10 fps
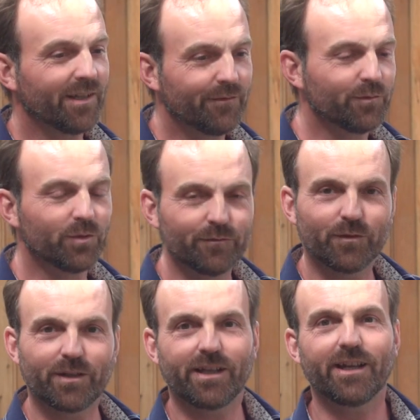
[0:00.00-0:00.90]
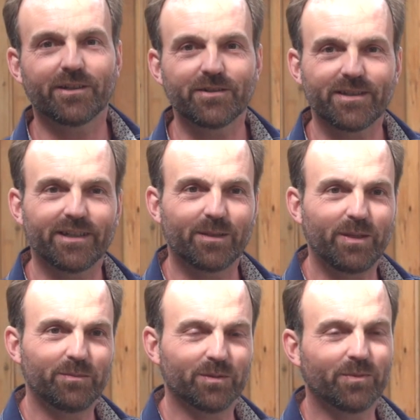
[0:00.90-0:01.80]
A Fool and 40 Acres, a lot of
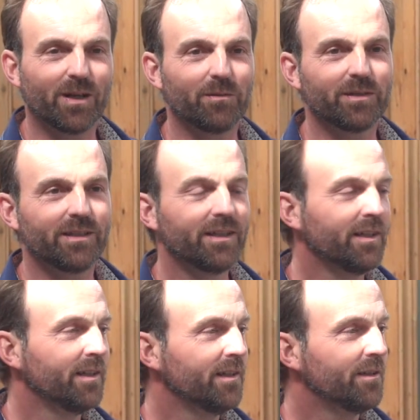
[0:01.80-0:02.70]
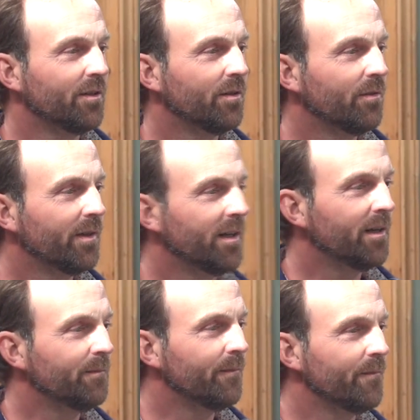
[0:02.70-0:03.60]
people probably
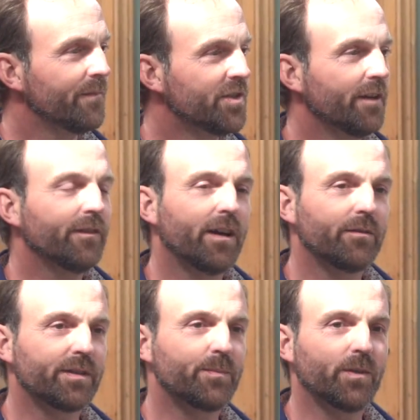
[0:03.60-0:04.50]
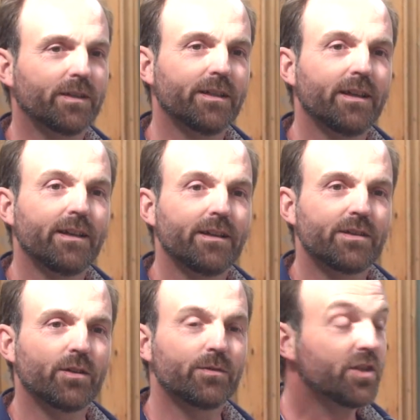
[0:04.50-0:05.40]
know this book.
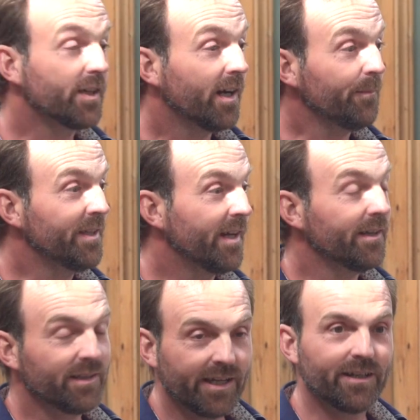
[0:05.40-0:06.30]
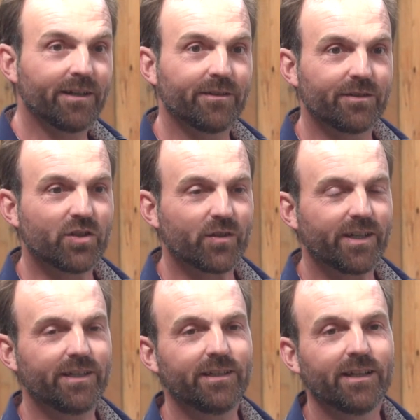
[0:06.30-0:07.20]
So she got me that. It landed under the
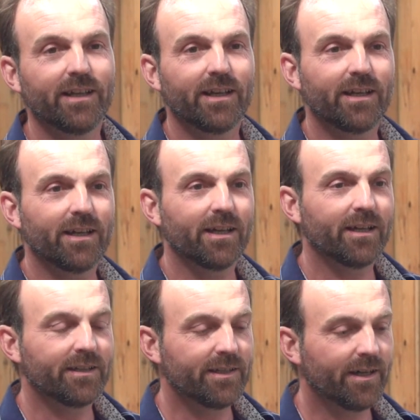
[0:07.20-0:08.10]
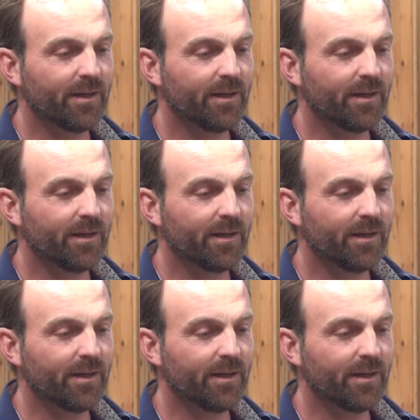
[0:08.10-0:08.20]
tree, and